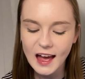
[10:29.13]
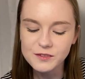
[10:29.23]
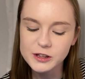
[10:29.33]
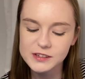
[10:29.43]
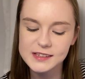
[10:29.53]

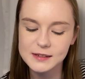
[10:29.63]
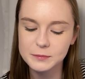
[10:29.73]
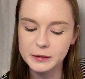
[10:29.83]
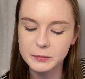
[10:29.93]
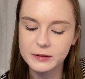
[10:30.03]
I've heard
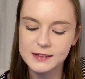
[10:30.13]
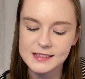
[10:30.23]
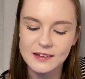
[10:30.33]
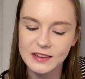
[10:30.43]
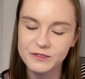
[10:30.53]
some people
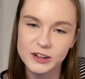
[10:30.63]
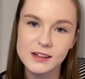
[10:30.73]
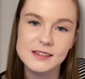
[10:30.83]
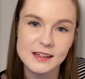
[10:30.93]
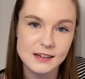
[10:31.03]
in South Africa